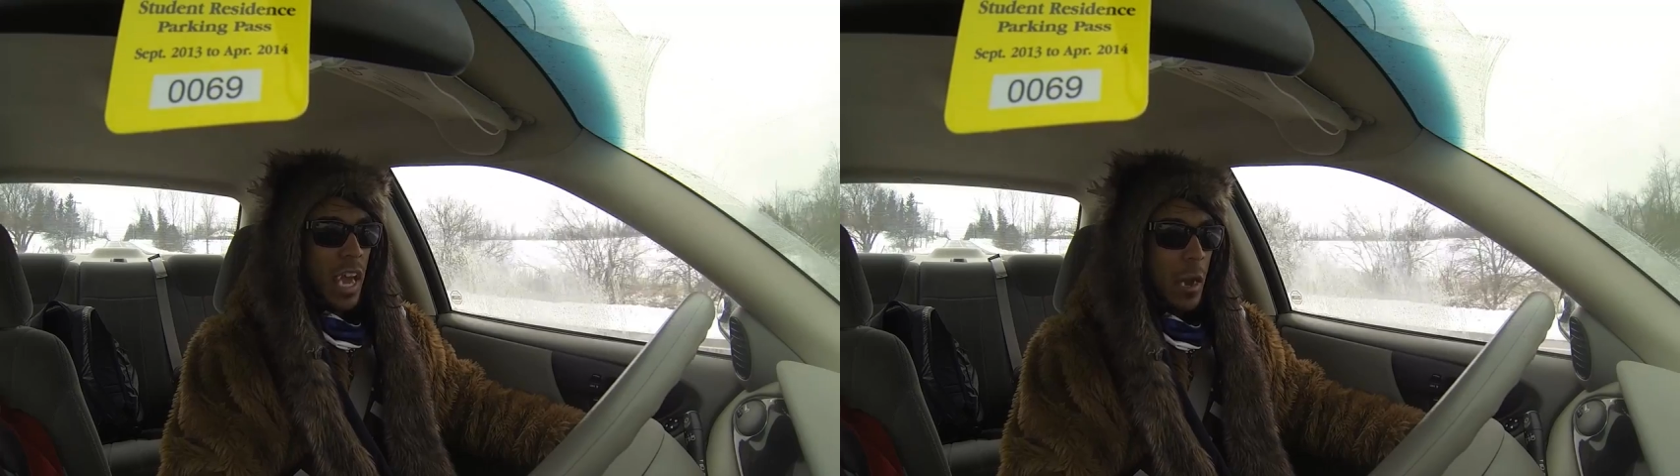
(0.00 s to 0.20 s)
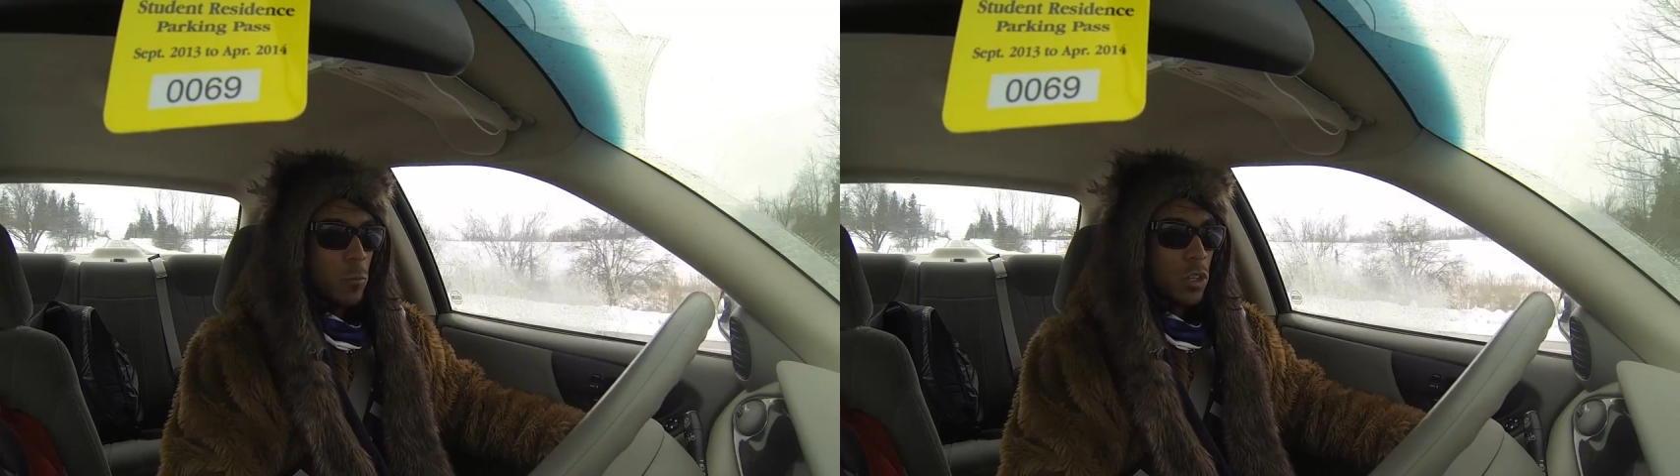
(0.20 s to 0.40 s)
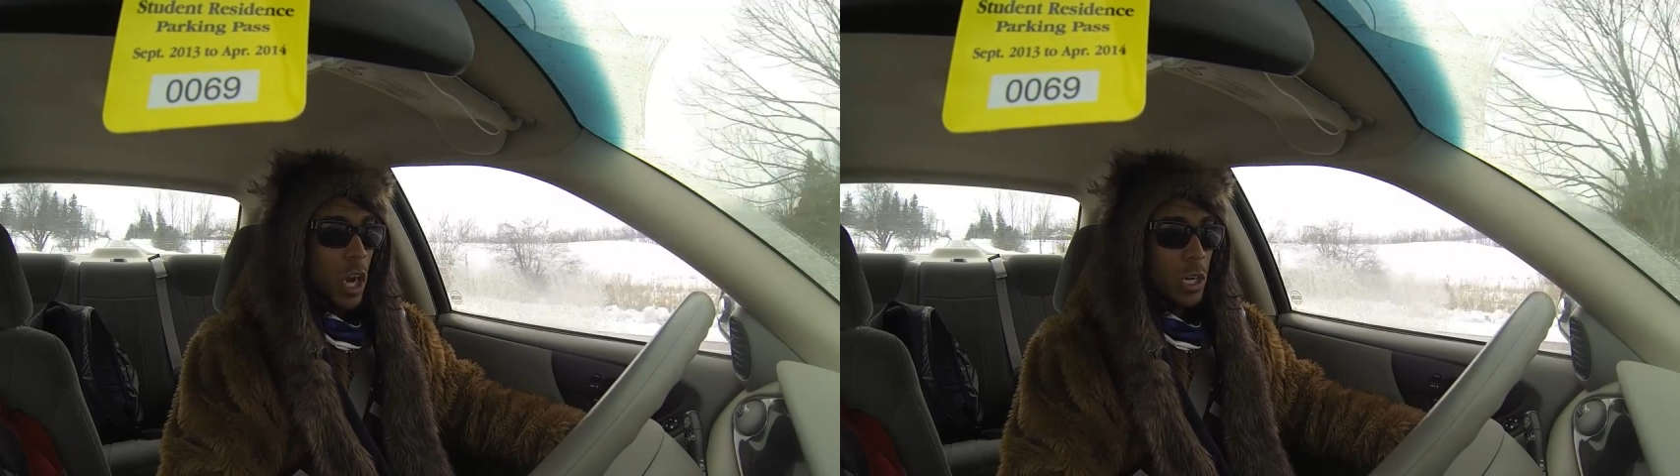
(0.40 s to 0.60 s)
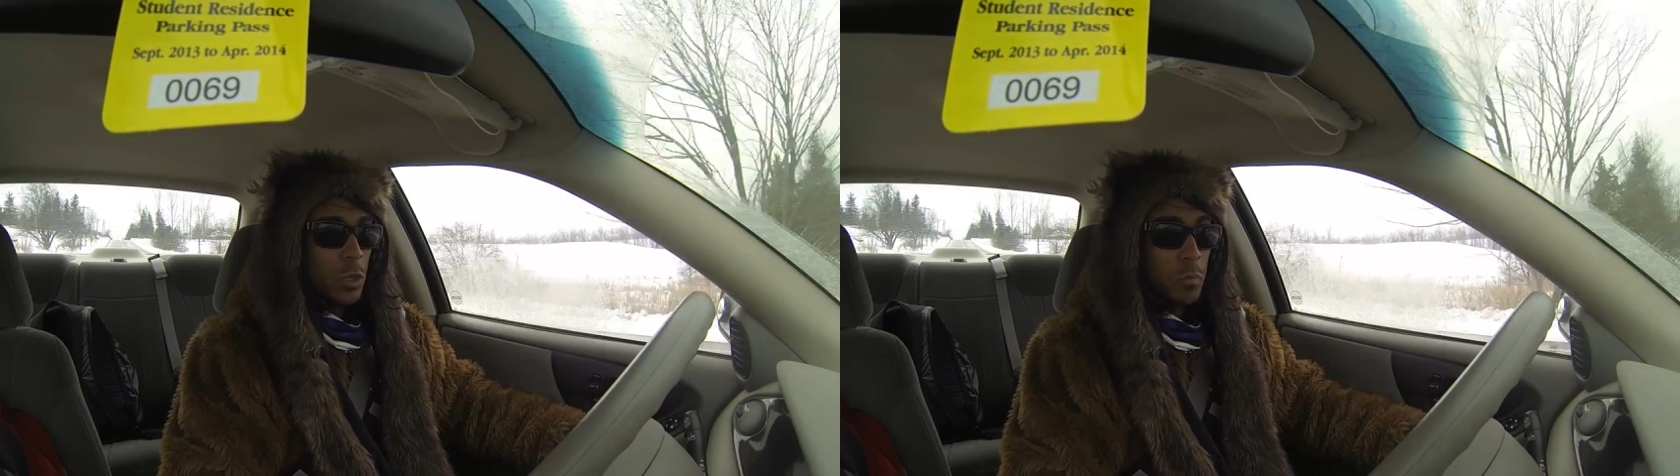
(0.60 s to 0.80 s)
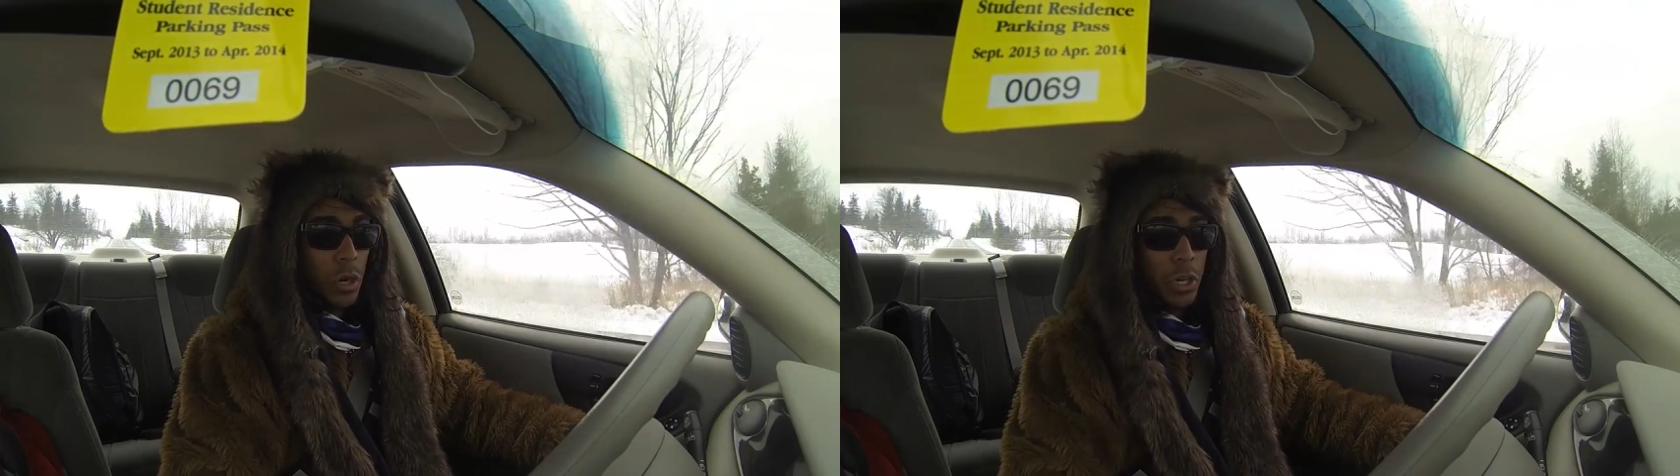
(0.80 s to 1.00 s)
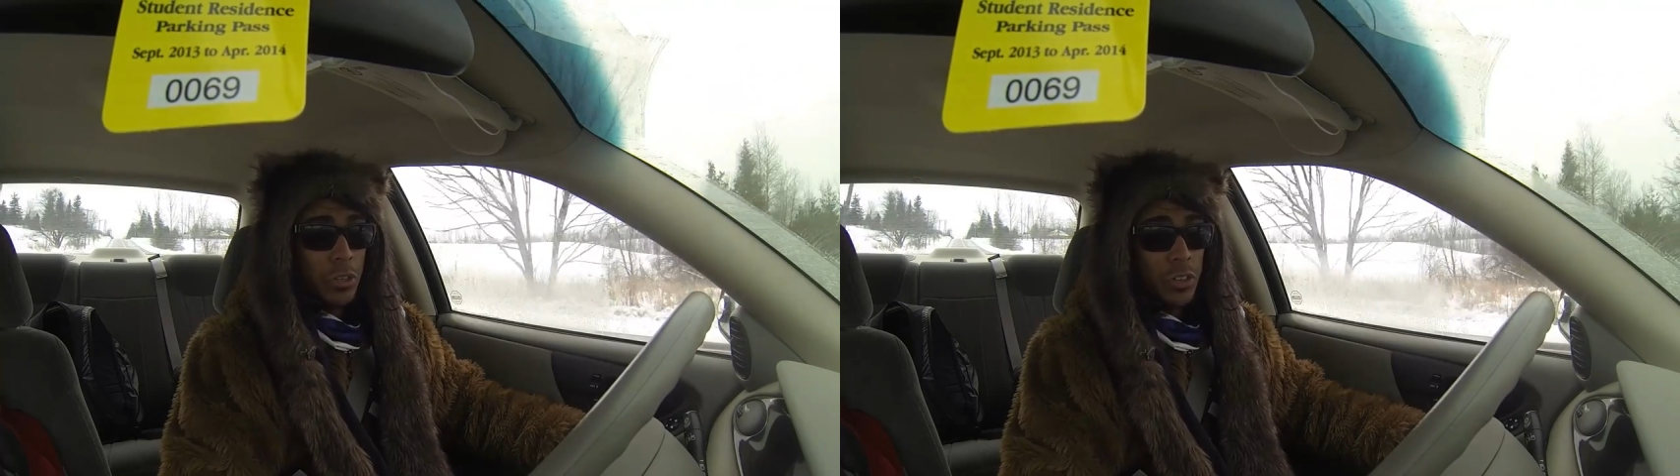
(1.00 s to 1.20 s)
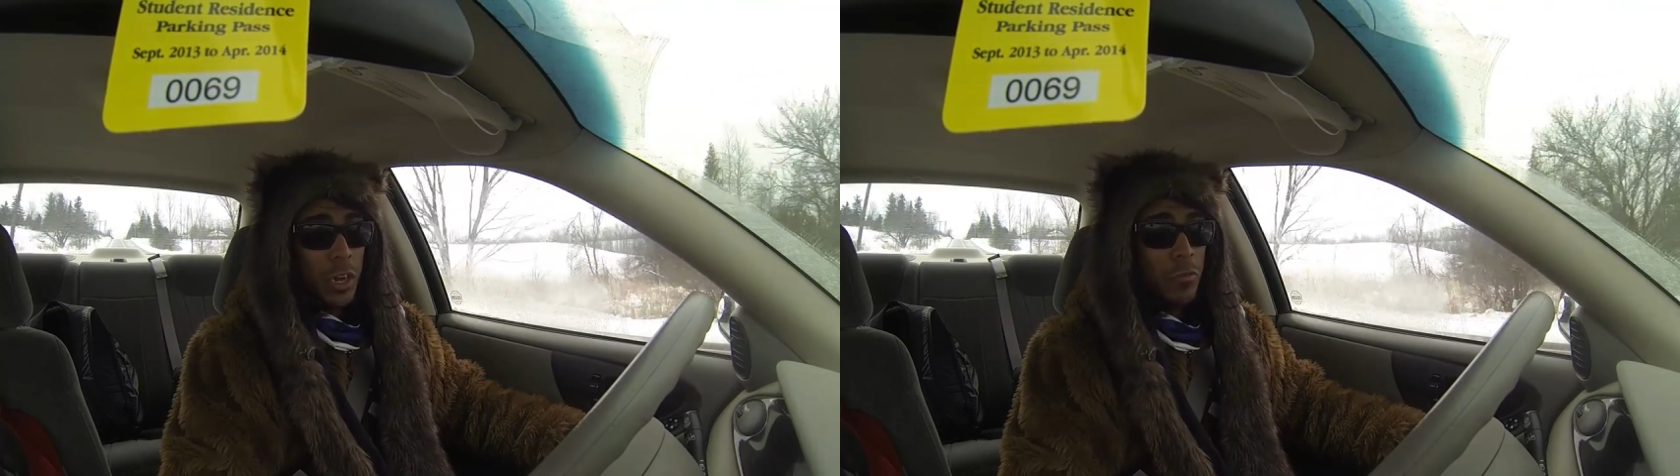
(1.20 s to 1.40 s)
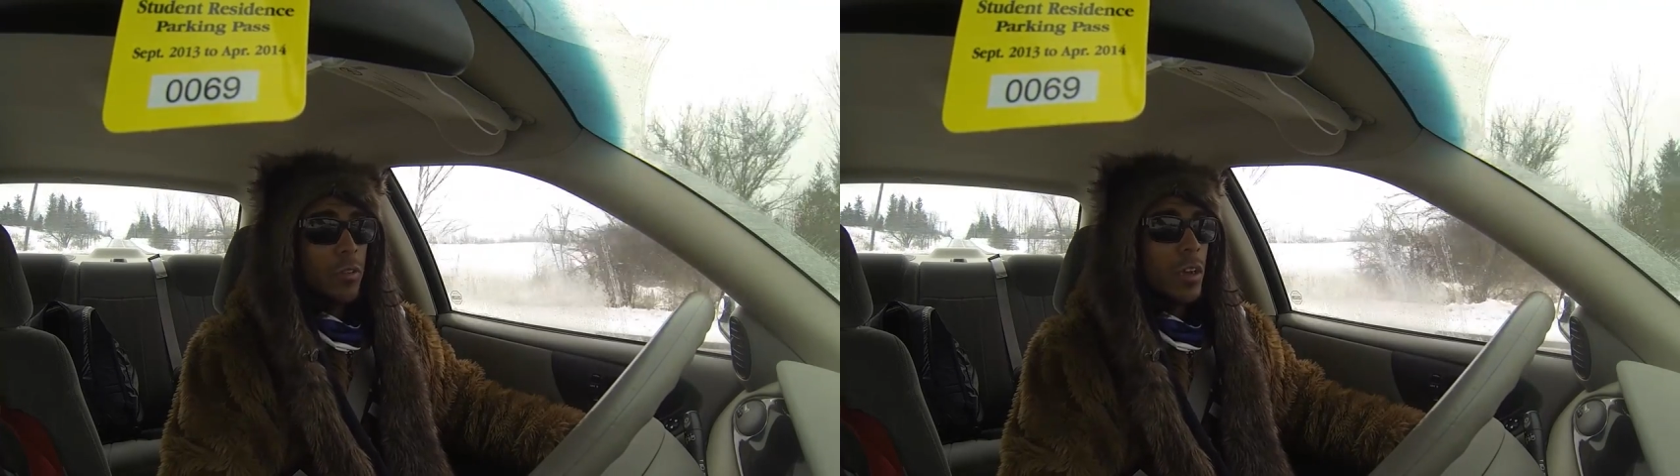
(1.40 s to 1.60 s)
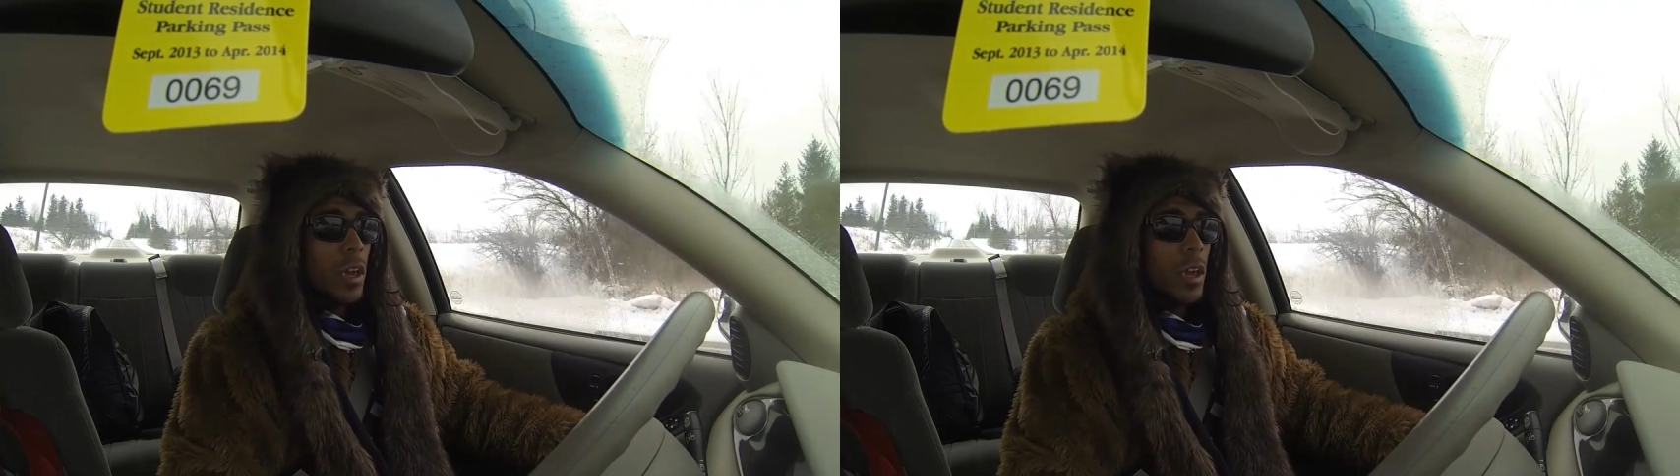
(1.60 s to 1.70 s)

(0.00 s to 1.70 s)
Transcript: how not to burn your stuff.